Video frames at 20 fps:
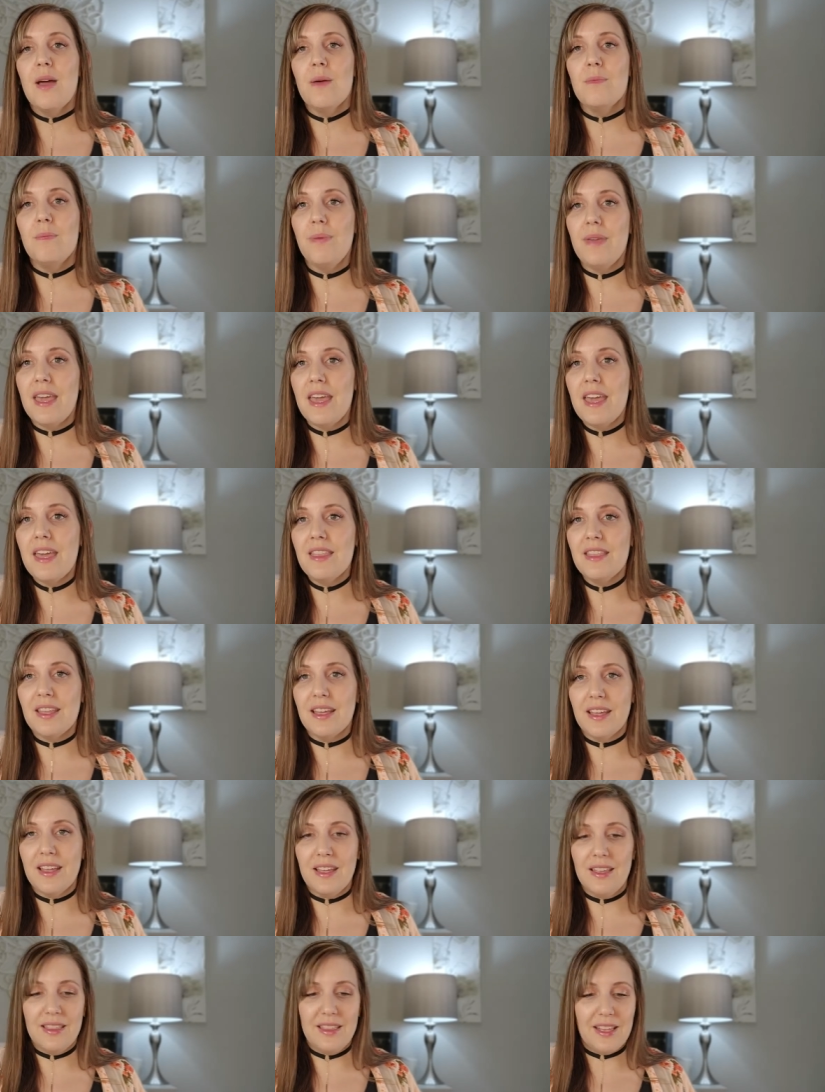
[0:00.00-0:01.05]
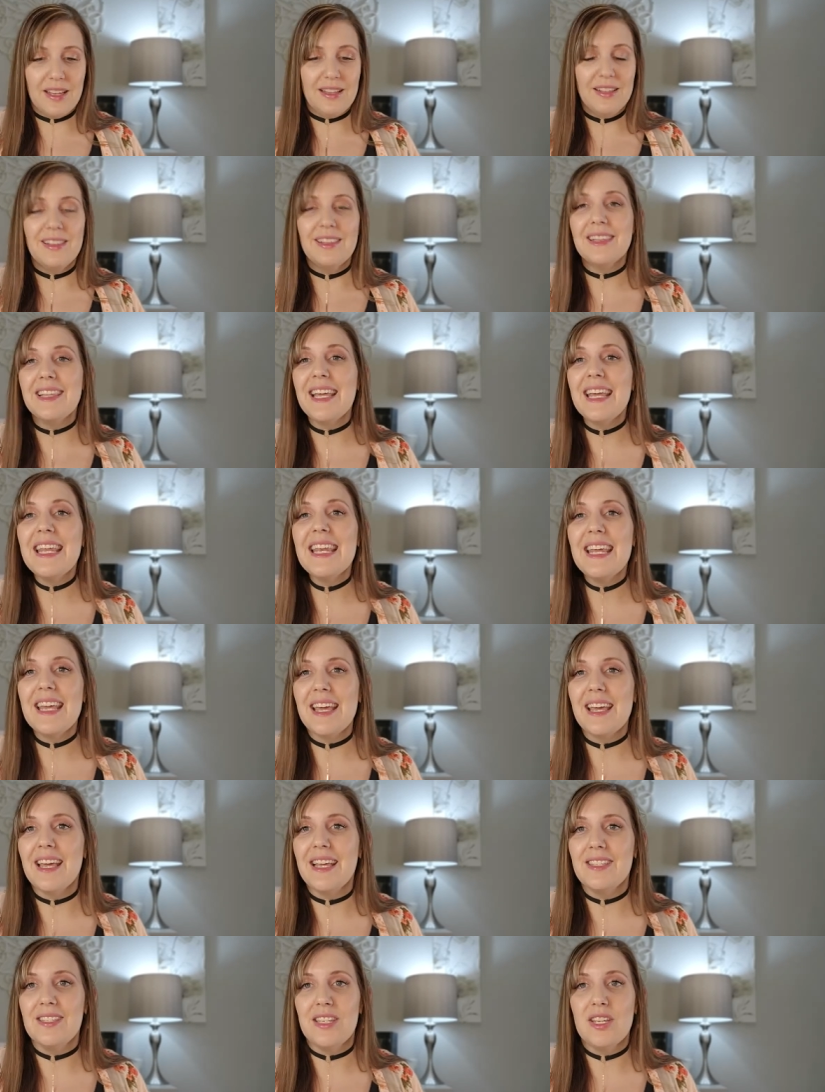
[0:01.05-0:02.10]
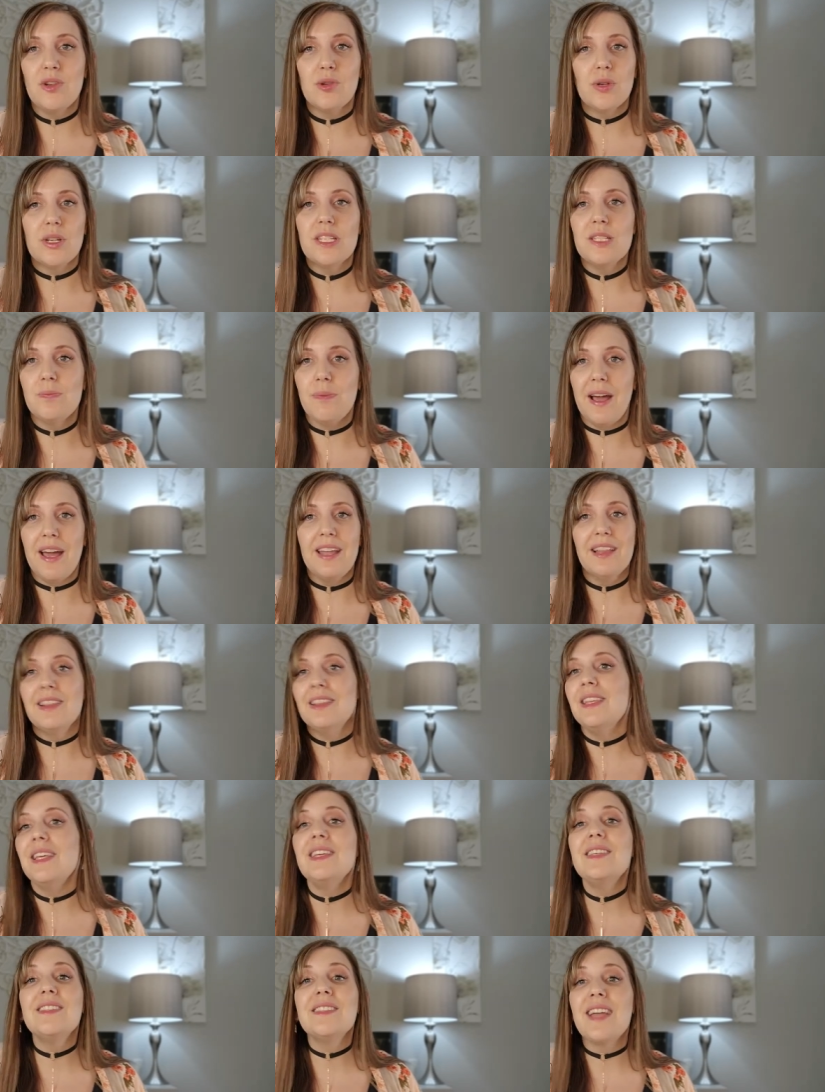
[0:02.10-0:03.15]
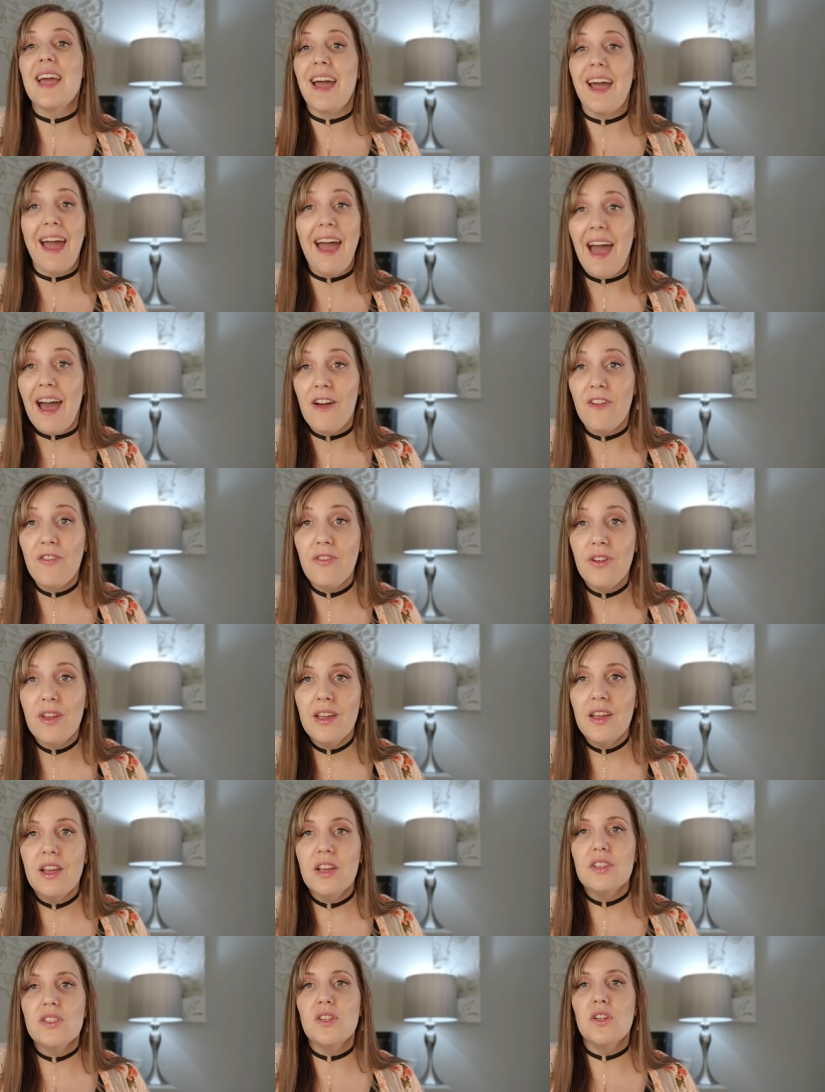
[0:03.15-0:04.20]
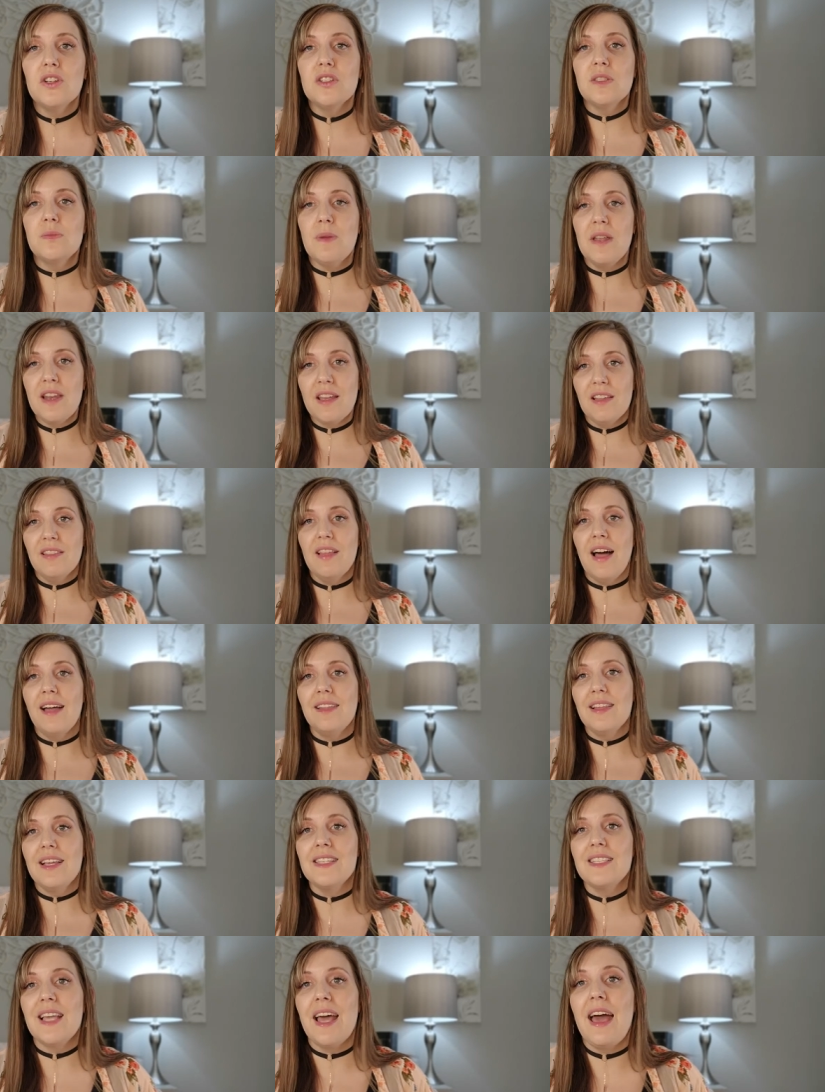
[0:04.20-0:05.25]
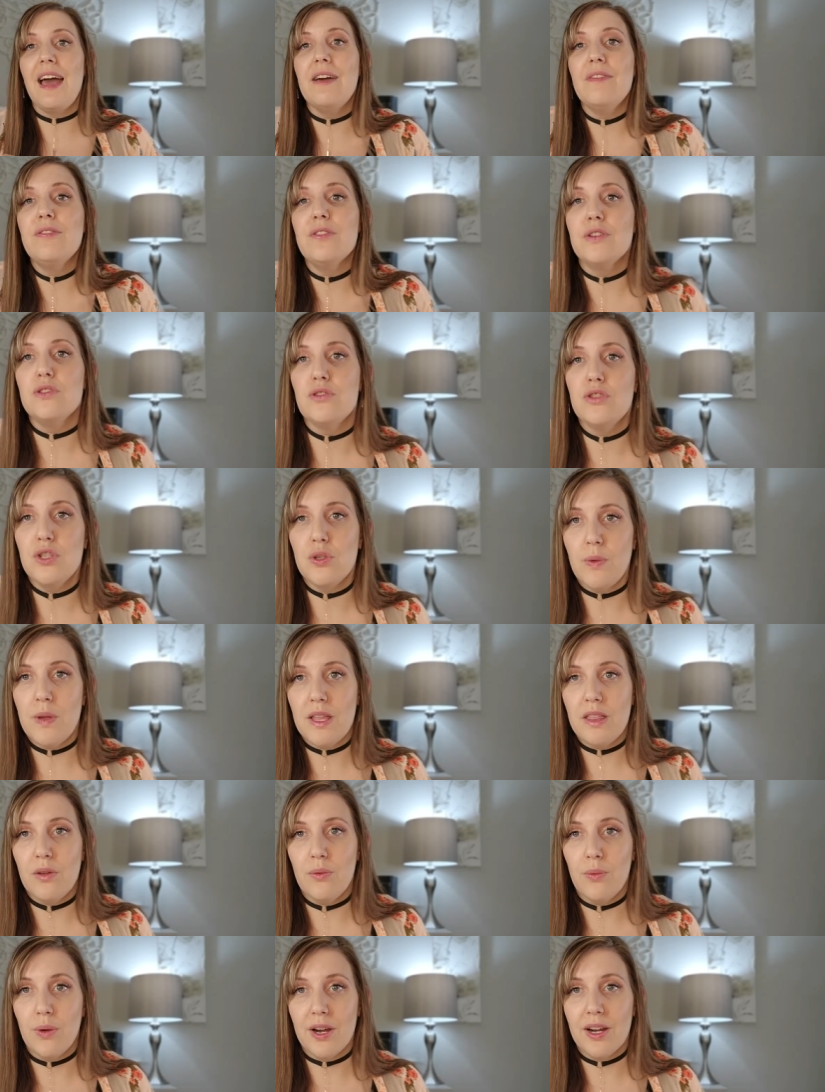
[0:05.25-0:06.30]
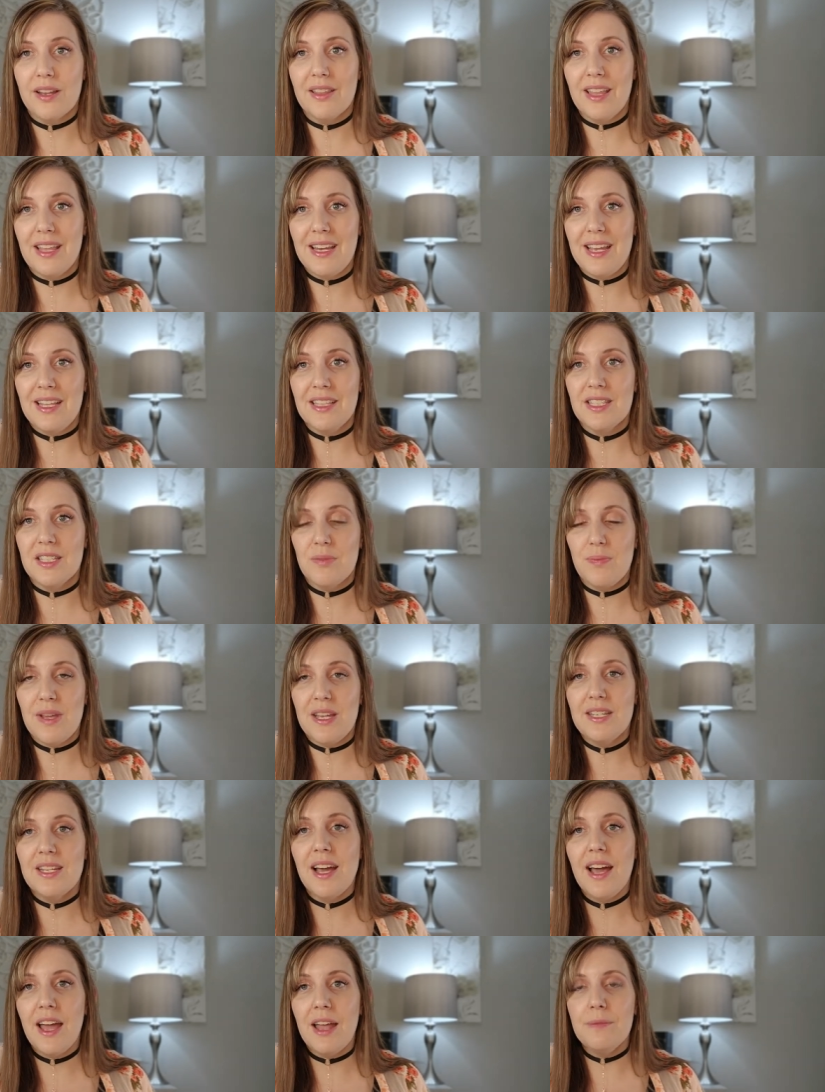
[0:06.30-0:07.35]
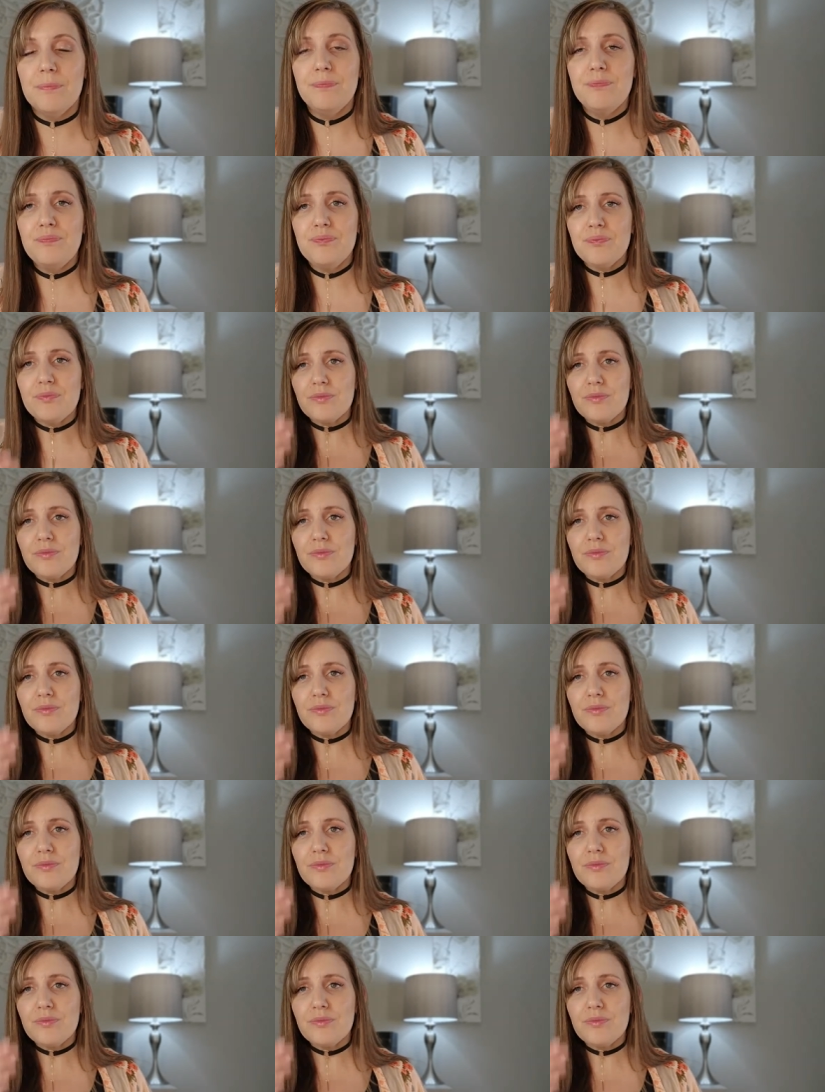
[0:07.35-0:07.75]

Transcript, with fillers: B, the, the cleaning is decreased by at least half. So you're spending a lot less effort doing the work that needs to be done.